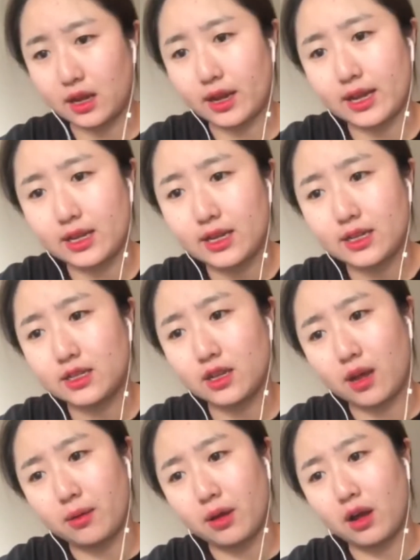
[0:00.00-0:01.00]
is
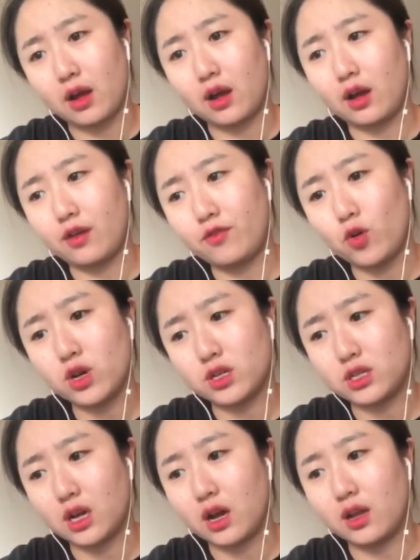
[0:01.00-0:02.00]

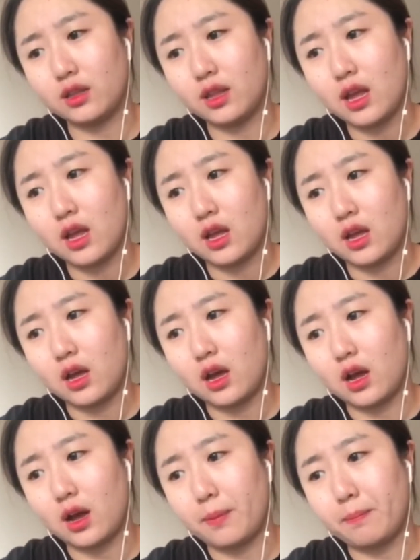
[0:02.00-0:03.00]
focused on
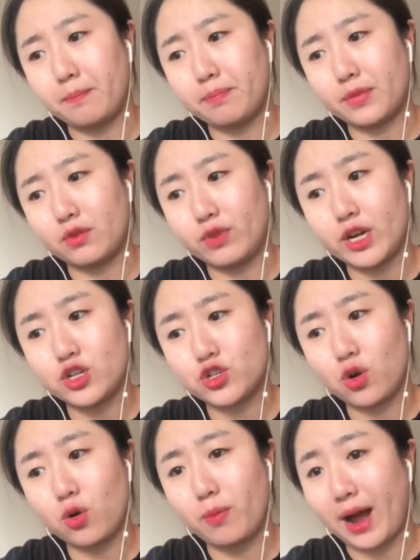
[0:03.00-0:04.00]

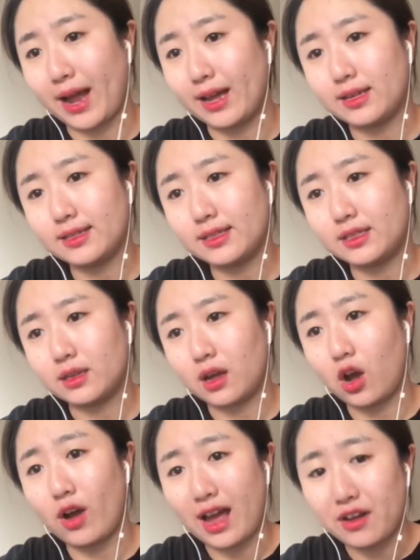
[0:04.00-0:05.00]
racial bias.
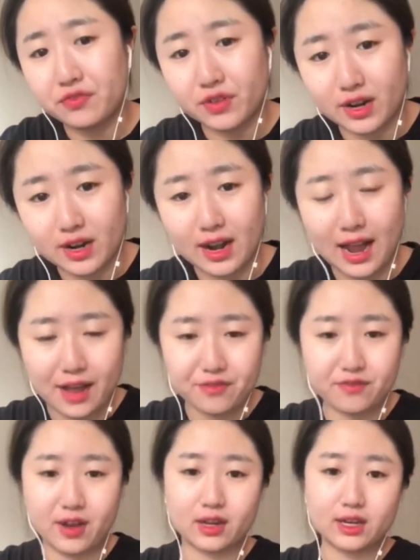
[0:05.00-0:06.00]
However, I
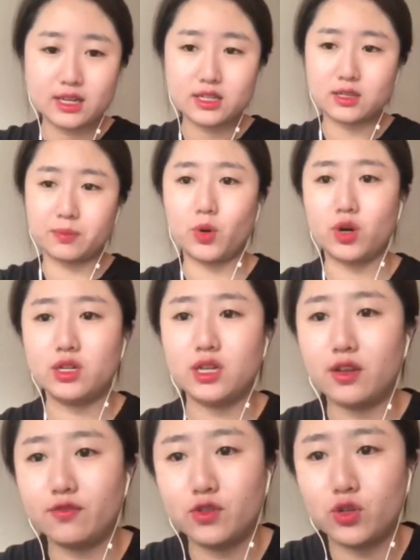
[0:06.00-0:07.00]
found it
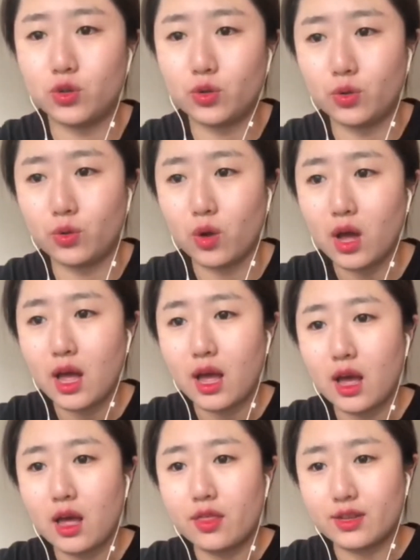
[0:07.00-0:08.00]
supportive to
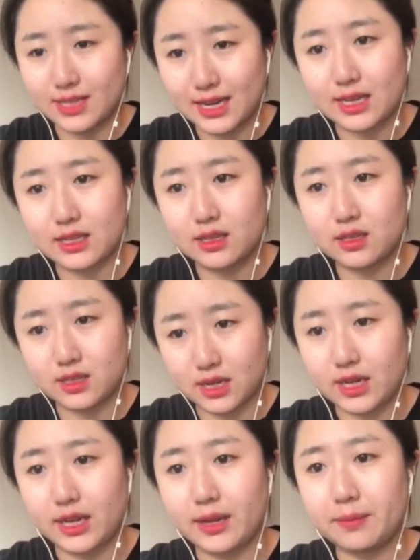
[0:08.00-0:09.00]
the second
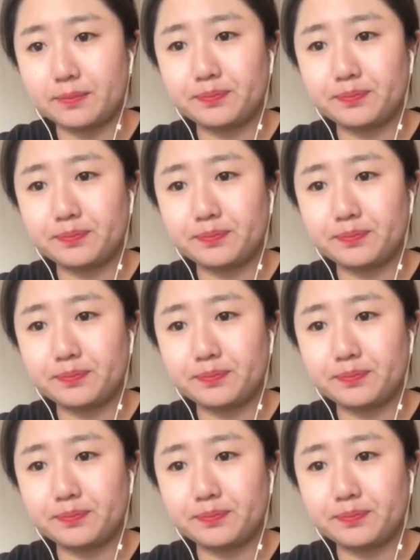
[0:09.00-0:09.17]
study.